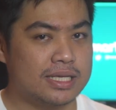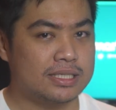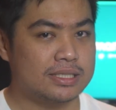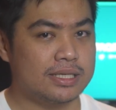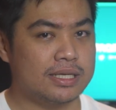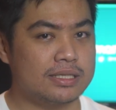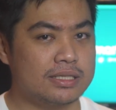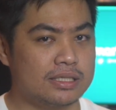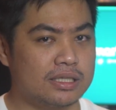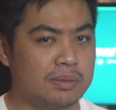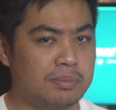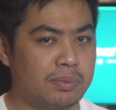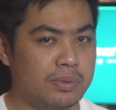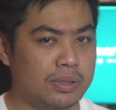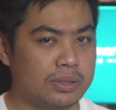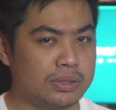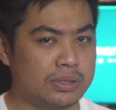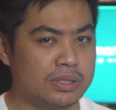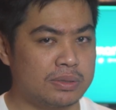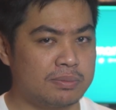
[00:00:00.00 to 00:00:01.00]
since the
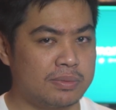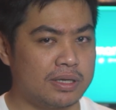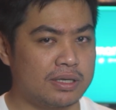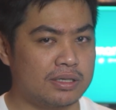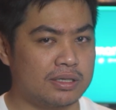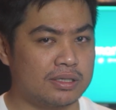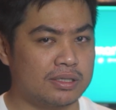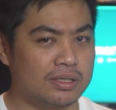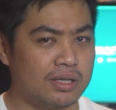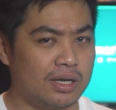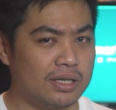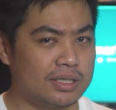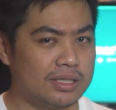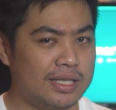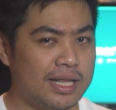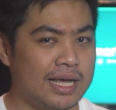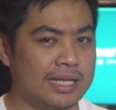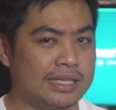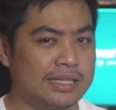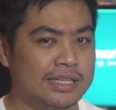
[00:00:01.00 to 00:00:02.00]
bottom is not
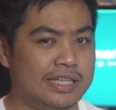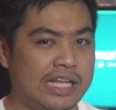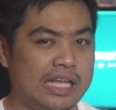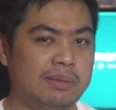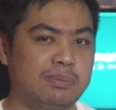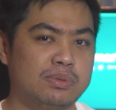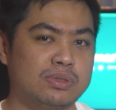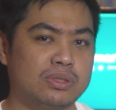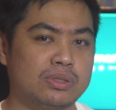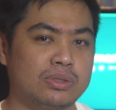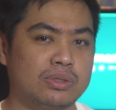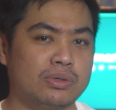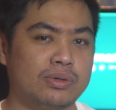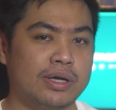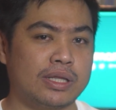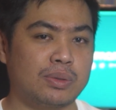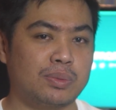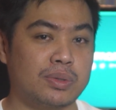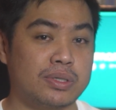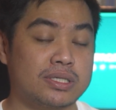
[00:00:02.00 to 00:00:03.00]
that deep, so
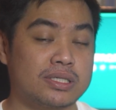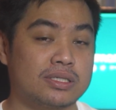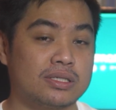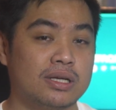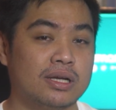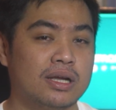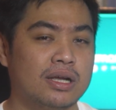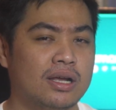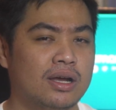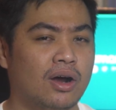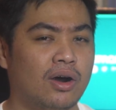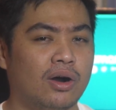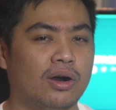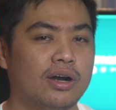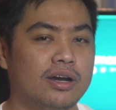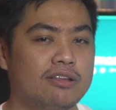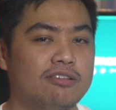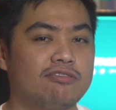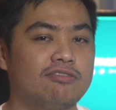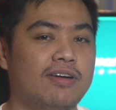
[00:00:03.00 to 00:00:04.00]
it was
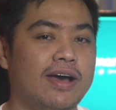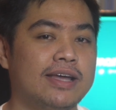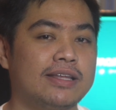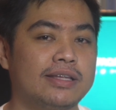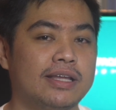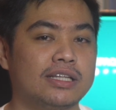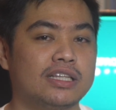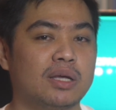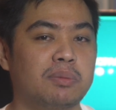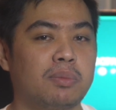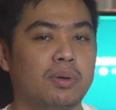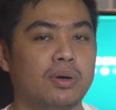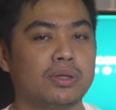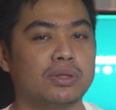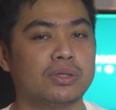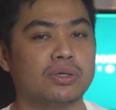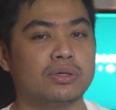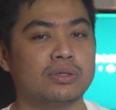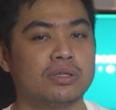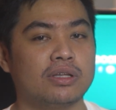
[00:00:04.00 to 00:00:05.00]
hard finding the
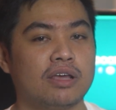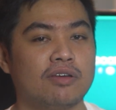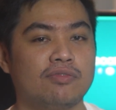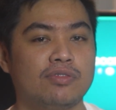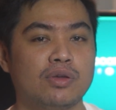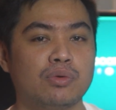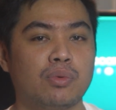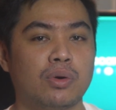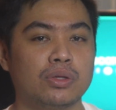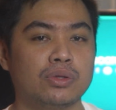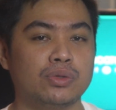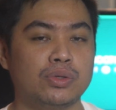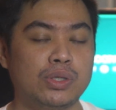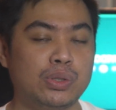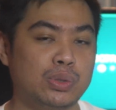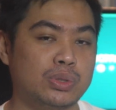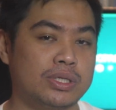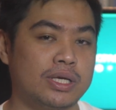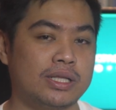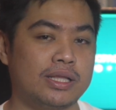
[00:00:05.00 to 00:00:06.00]
button if you want to
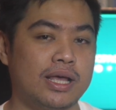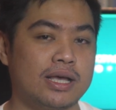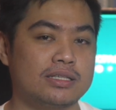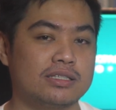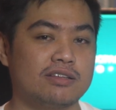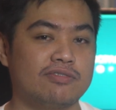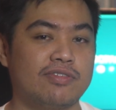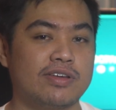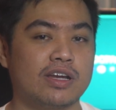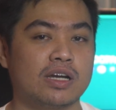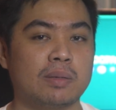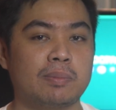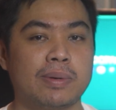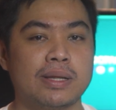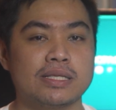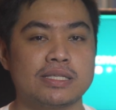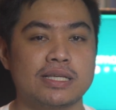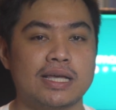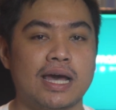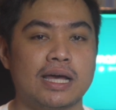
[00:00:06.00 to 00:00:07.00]
use it as the
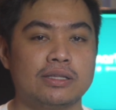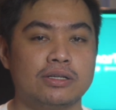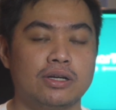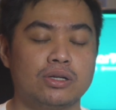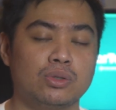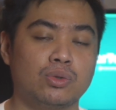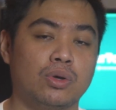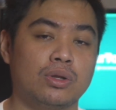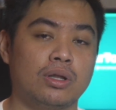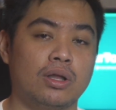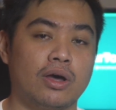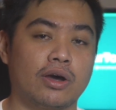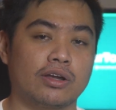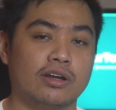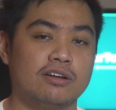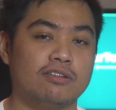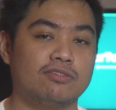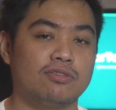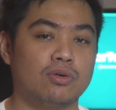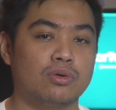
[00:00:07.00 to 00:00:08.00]
fingerprint scanner to unlock
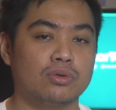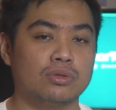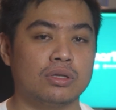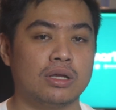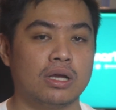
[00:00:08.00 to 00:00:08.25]
your phone.